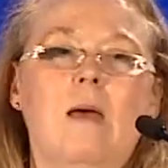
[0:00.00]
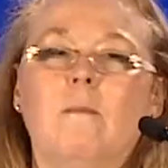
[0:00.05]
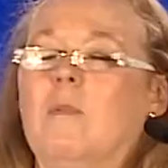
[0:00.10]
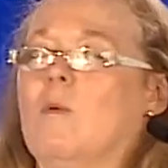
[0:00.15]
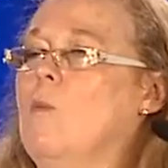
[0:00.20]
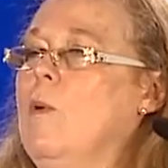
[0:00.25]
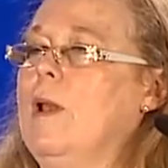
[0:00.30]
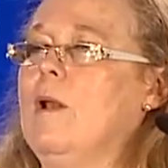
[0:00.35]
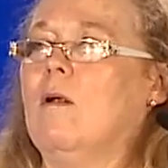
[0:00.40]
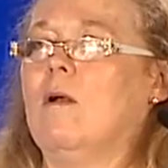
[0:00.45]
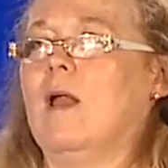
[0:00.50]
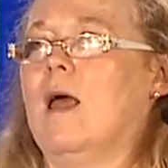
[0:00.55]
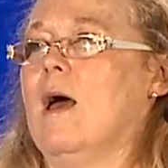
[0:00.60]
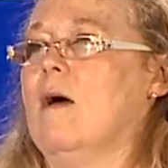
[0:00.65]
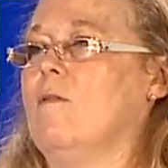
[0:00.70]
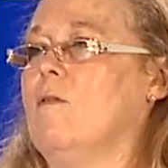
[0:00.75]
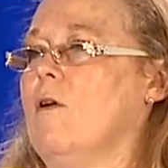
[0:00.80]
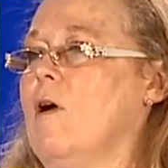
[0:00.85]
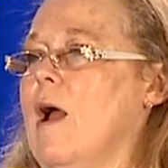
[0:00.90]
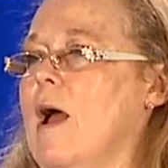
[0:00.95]
But we don't
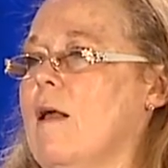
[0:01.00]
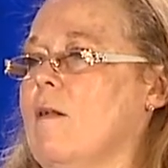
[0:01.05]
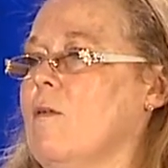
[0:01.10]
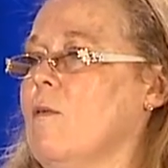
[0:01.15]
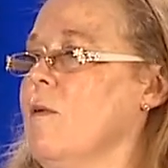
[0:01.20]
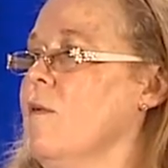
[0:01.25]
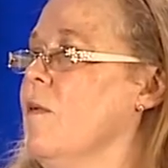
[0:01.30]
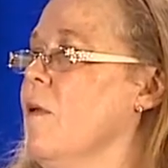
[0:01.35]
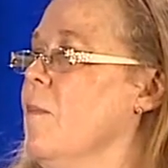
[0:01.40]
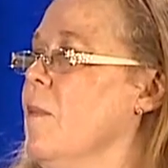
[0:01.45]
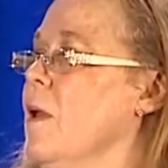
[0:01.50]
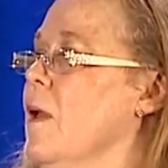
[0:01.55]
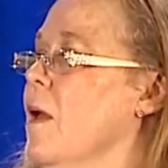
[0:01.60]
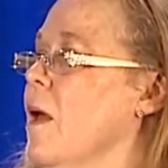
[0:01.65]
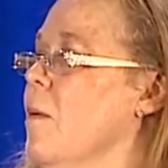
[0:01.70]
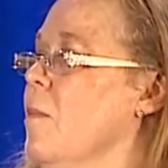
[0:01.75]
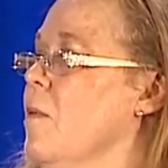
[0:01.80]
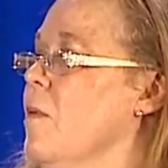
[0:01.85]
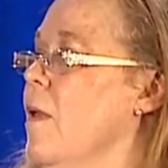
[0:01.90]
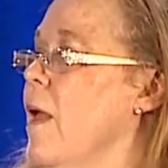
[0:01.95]
ever ask when somebody
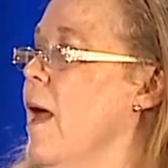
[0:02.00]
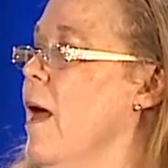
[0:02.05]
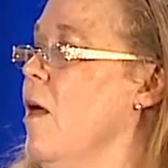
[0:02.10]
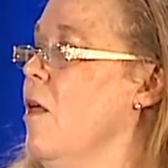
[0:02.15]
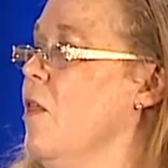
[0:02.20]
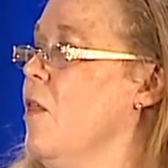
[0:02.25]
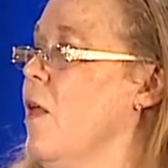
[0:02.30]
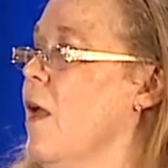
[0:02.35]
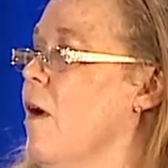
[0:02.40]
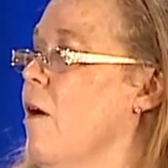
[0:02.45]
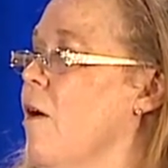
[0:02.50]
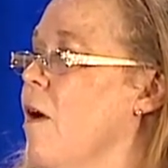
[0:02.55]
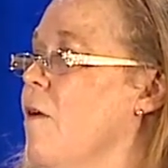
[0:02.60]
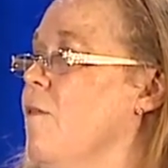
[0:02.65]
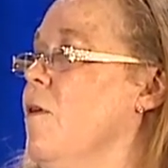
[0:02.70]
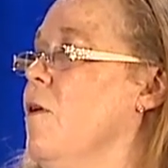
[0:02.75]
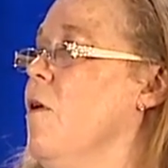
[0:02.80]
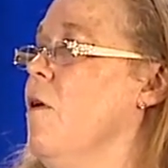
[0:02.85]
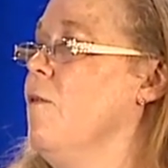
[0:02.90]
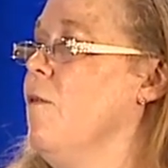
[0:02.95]
comes to healthcare, have
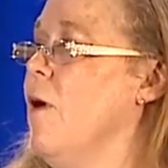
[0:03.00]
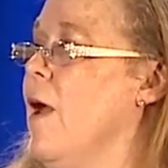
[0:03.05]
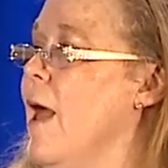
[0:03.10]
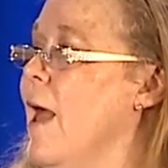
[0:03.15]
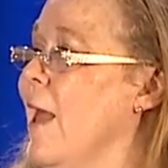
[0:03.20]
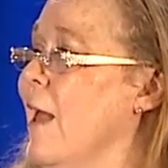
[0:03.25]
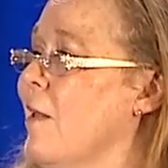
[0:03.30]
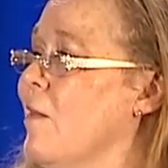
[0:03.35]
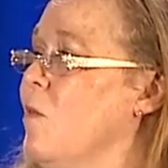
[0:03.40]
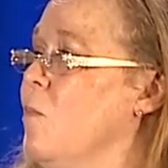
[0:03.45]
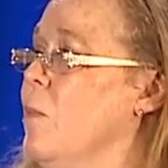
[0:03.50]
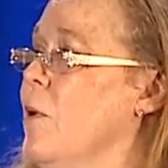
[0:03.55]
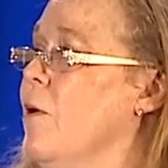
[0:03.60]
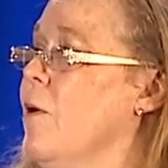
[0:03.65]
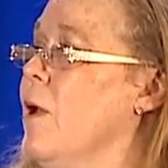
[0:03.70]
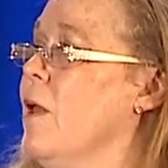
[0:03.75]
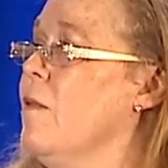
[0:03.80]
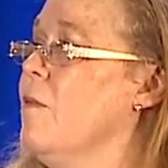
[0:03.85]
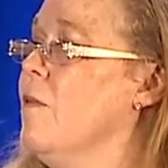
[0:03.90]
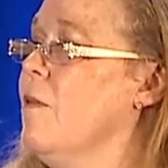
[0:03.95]
you ever
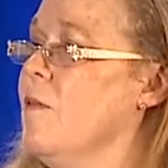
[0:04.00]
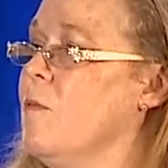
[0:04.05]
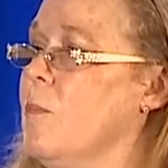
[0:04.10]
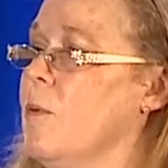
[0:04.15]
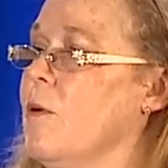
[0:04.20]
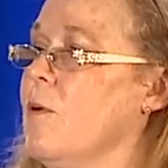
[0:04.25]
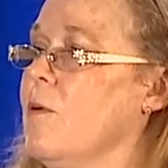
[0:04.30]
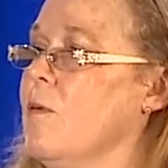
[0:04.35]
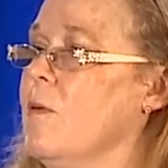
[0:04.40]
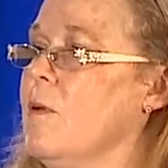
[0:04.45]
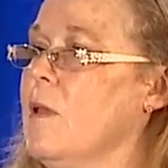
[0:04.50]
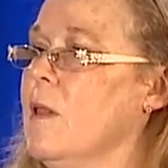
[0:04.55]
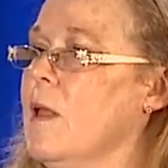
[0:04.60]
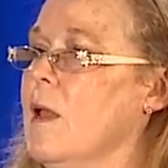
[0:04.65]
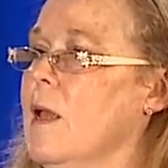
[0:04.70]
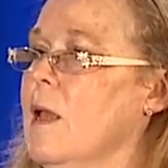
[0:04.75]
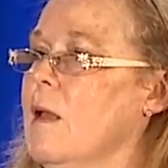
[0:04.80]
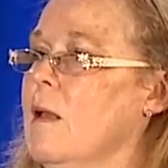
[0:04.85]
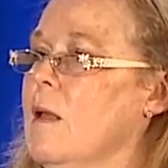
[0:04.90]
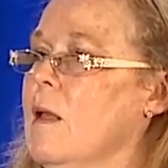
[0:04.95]
experienced this
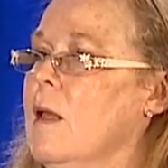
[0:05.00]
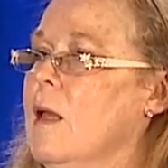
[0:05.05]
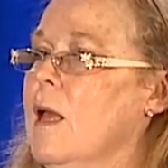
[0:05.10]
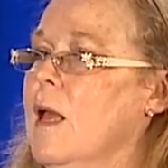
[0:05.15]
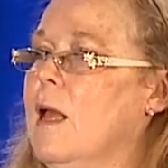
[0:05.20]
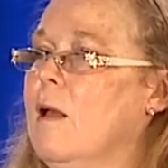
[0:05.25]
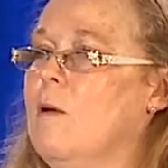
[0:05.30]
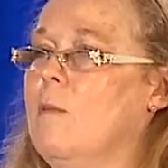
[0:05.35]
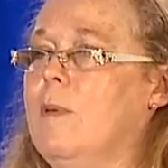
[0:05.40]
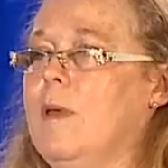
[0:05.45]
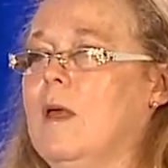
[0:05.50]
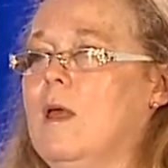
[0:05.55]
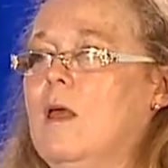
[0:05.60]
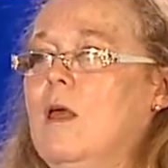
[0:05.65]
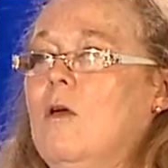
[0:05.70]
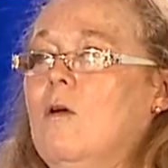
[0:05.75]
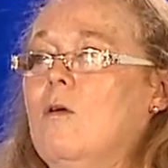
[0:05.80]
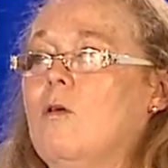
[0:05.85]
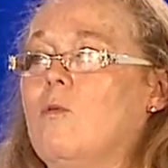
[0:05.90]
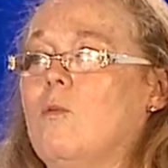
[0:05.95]
personally? It would be a
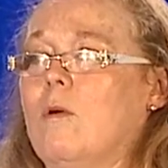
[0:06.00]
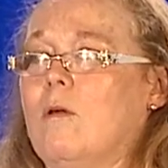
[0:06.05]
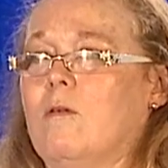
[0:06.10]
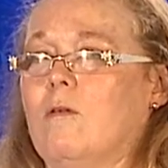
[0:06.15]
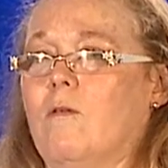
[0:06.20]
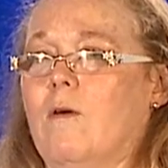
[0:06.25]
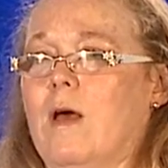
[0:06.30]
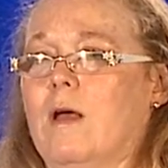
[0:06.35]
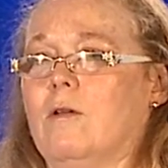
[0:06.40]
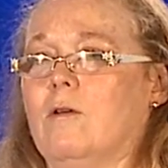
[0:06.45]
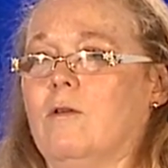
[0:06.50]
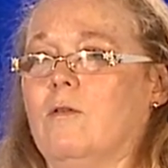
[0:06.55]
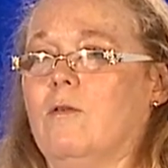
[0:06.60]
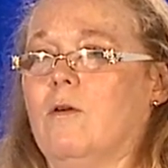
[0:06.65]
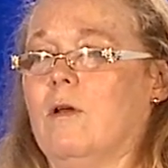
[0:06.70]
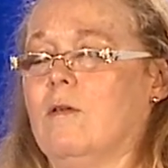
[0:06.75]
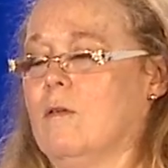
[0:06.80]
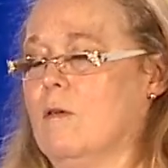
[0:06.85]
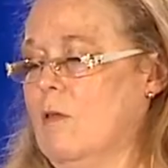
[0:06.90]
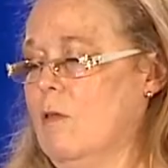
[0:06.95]
huge risk factor for
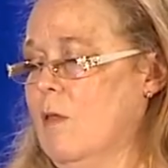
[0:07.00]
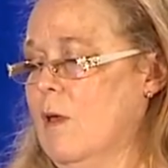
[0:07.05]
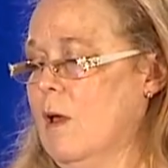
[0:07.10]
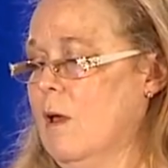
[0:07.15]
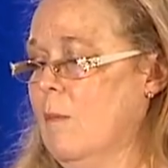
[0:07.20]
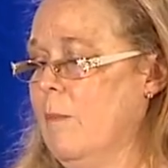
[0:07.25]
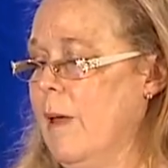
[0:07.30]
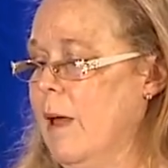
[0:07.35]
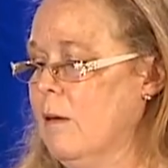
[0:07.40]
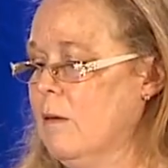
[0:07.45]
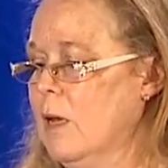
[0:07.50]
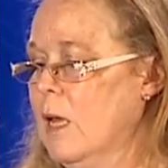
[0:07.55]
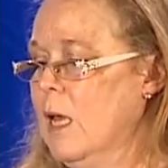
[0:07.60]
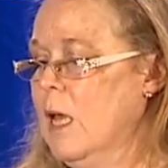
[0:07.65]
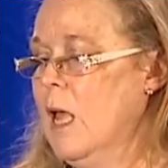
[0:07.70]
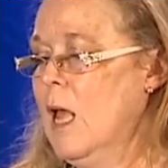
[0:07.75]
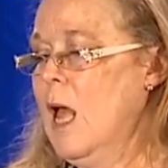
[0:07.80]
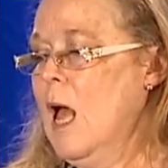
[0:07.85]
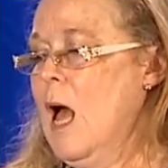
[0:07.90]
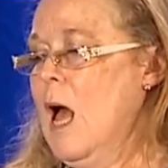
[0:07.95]
us to think about.
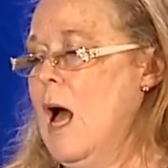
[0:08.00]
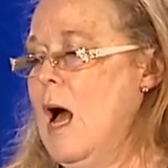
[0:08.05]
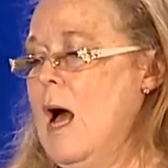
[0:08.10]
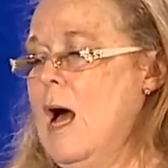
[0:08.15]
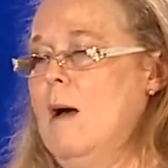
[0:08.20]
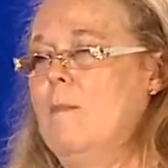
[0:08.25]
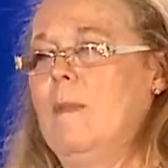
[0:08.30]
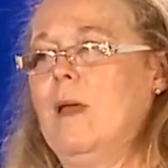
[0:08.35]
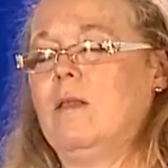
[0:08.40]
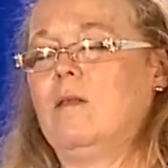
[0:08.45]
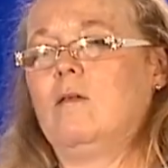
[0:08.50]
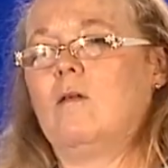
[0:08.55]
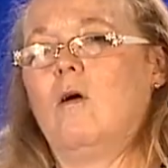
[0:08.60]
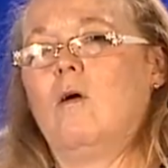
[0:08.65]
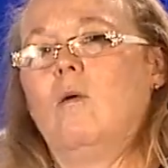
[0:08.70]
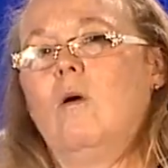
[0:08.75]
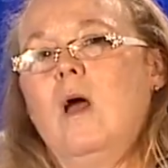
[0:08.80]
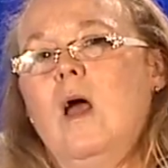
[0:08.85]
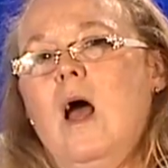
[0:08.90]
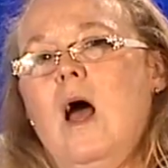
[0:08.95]
And
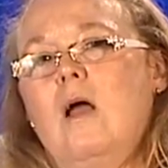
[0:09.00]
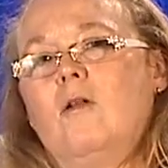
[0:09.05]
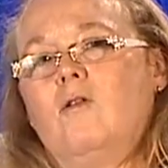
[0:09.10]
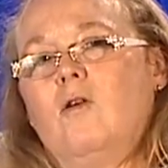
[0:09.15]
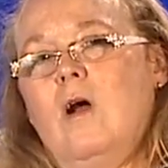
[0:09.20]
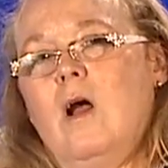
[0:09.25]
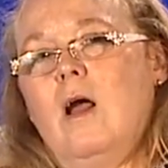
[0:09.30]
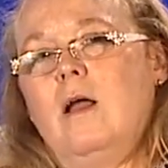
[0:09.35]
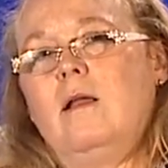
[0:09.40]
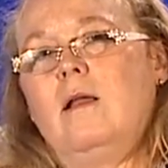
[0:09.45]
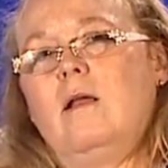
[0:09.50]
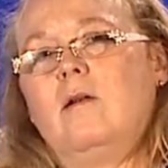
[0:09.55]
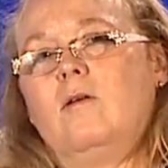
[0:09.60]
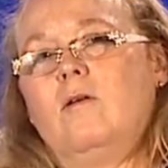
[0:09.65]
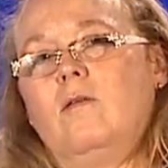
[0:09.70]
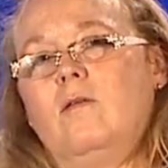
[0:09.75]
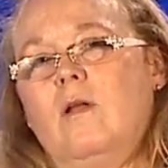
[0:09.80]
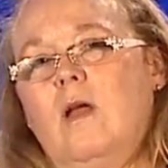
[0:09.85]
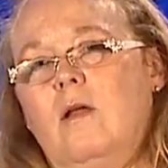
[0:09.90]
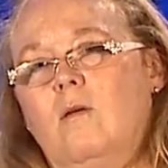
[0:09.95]
so trying to
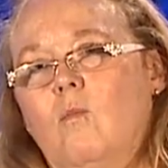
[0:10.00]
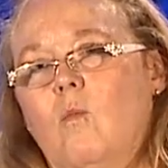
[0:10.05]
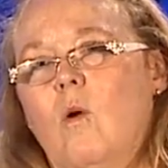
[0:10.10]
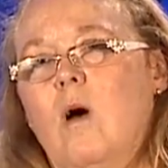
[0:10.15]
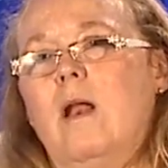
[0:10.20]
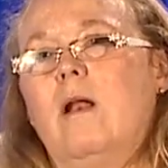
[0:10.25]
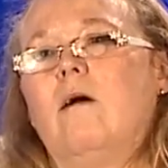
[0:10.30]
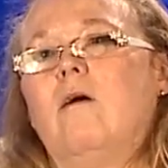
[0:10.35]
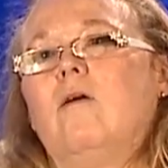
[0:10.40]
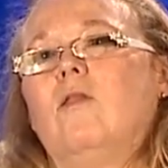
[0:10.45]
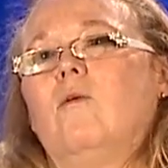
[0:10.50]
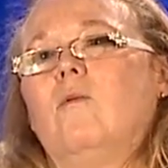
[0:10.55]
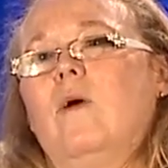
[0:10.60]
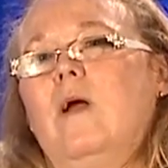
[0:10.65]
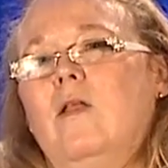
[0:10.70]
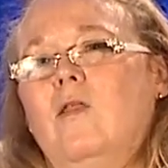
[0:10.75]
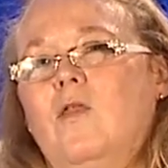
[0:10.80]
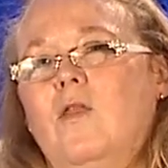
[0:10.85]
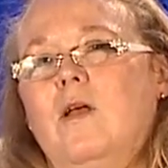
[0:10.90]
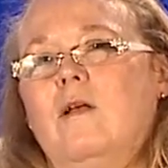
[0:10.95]
understand what are the
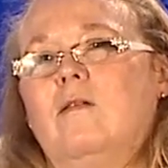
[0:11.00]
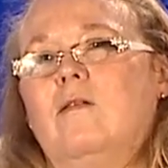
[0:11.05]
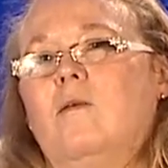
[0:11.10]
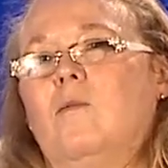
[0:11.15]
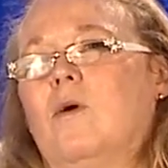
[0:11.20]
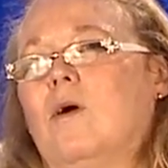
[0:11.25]
right things that